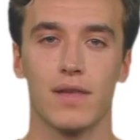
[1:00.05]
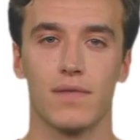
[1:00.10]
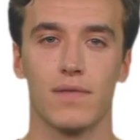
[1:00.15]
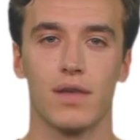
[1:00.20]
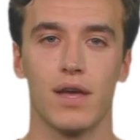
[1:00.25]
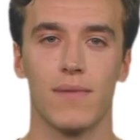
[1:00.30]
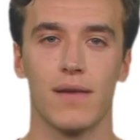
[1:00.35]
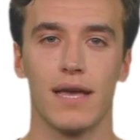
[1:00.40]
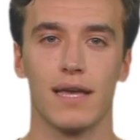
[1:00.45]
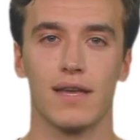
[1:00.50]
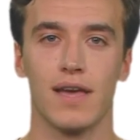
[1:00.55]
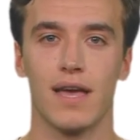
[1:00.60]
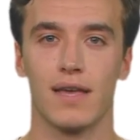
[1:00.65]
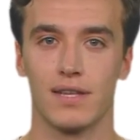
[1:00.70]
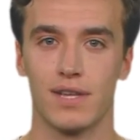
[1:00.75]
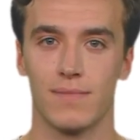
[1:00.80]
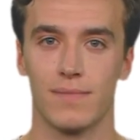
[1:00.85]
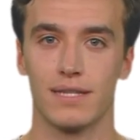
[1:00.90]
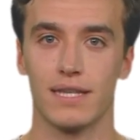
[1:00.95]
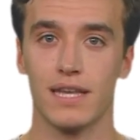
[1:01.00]
limited
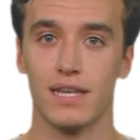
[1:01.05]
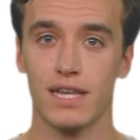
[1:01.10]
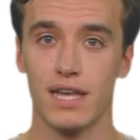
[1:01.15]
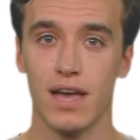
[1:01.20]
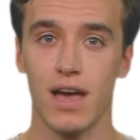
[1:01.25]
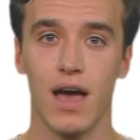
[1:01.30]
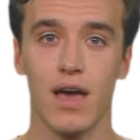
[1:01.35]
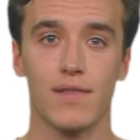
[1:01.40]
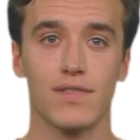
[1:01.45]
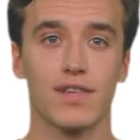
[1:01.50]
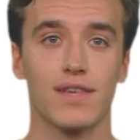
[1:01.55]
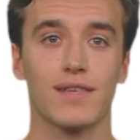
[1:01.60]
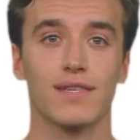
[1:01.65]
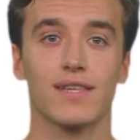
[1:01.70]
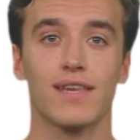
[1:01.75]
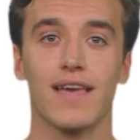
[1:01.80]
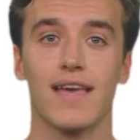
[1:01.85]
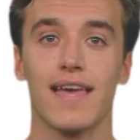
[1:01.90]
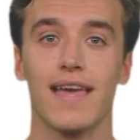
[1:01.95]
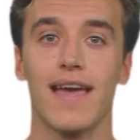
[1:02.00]
customization
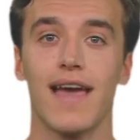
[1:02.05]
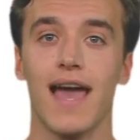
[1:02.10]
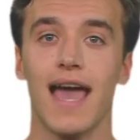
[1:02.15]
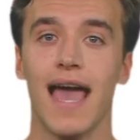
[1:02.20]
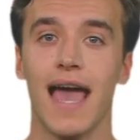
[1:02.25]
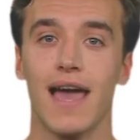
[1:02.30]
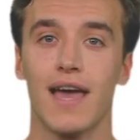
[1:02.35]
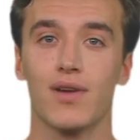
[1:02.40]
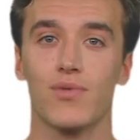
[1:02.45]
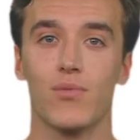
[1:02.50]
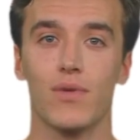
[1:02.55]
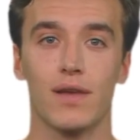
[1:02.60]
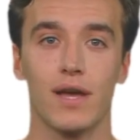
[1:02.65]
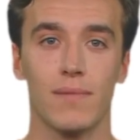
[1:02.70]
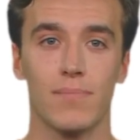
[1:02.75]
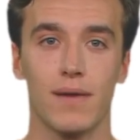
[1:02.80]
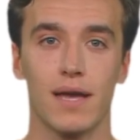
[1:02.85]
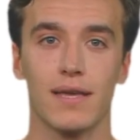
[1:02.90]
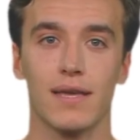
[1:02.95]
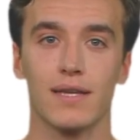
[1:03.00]
options, and high
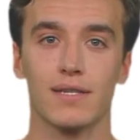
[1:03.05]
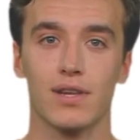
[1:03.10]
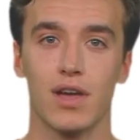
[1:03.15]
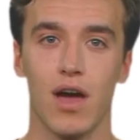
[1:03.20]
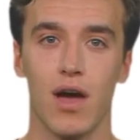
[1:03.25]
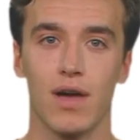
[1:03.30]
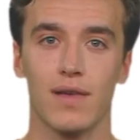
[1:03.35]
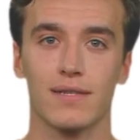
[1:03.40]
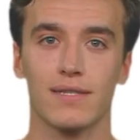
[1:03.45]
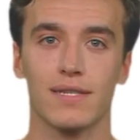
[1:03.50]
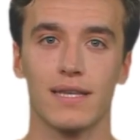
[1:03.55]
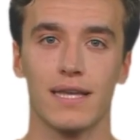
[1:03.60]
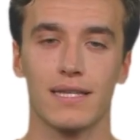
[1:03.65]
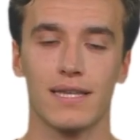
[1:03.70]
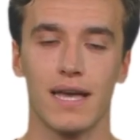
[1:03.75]
equipment maintenance costs and